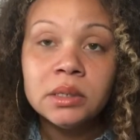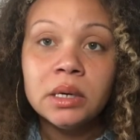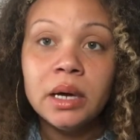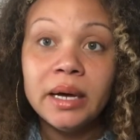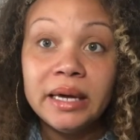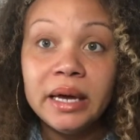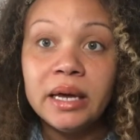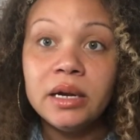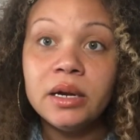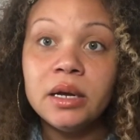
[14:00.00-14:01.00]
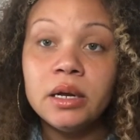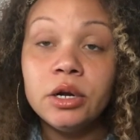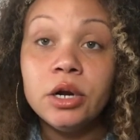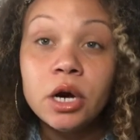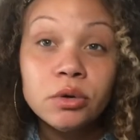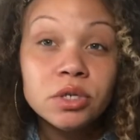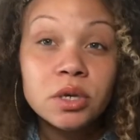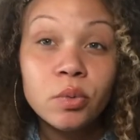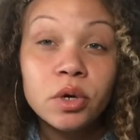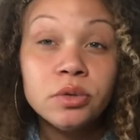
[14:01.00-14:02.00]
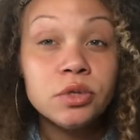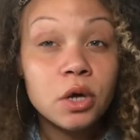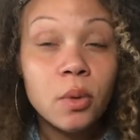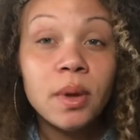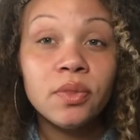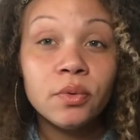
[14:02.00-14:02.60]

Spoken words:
again, knows someone who's going through